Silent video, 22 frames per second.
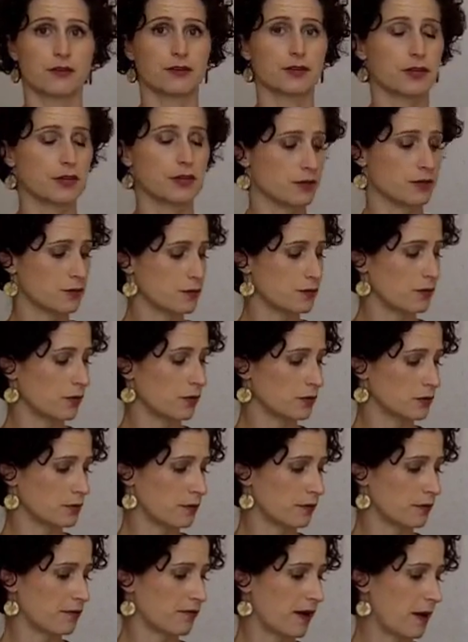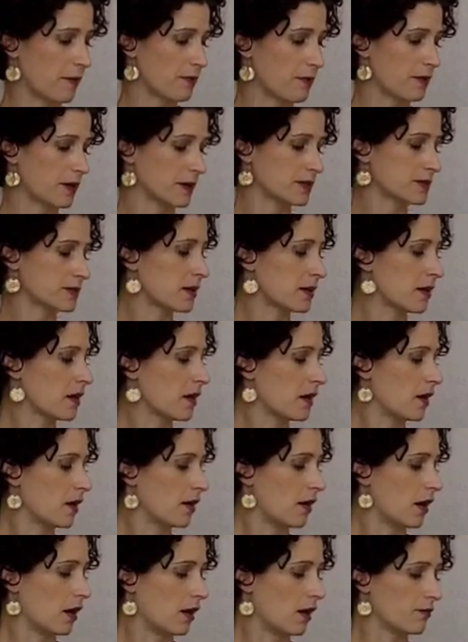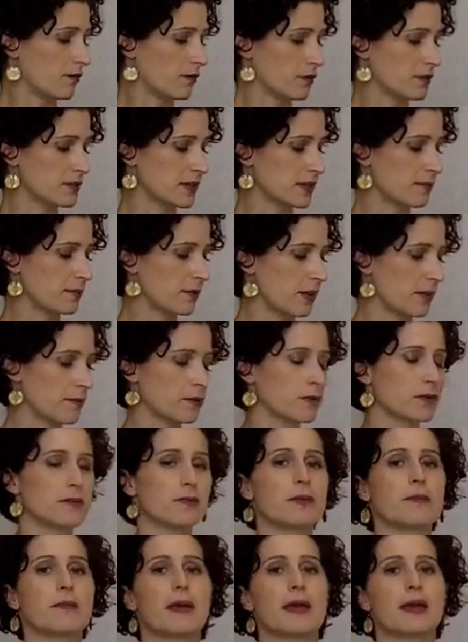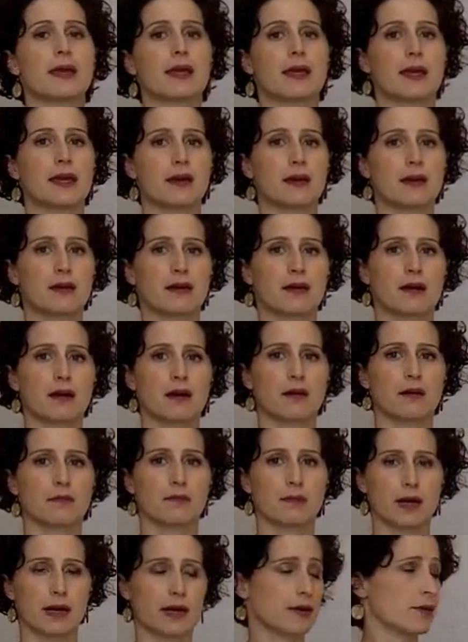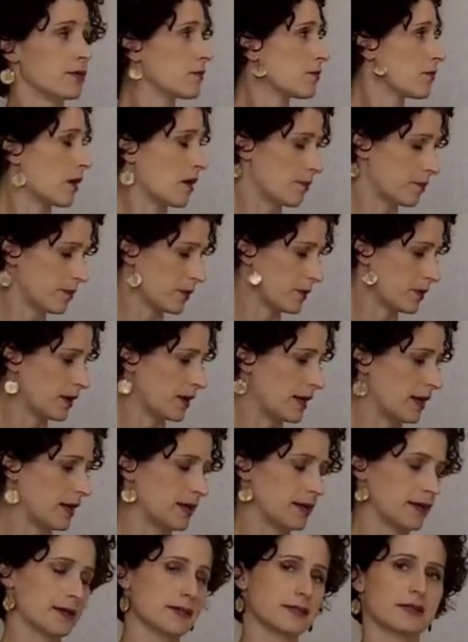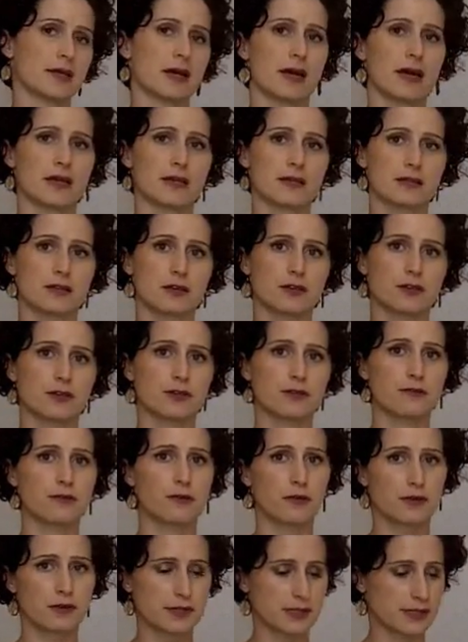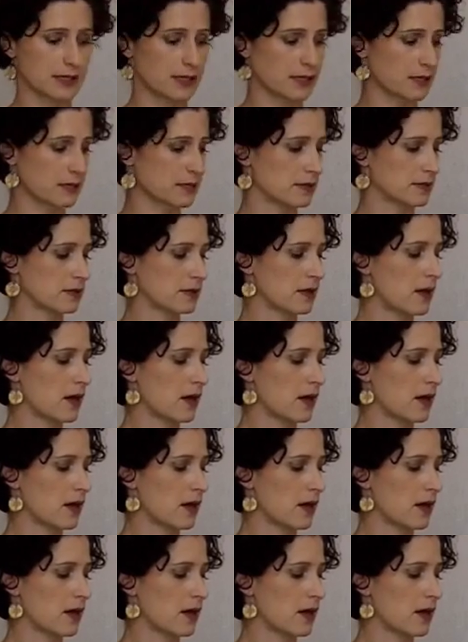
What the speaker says: You can use multiple fabrics. For example, I'm going to be making my romper in a size 2, 4, and 6.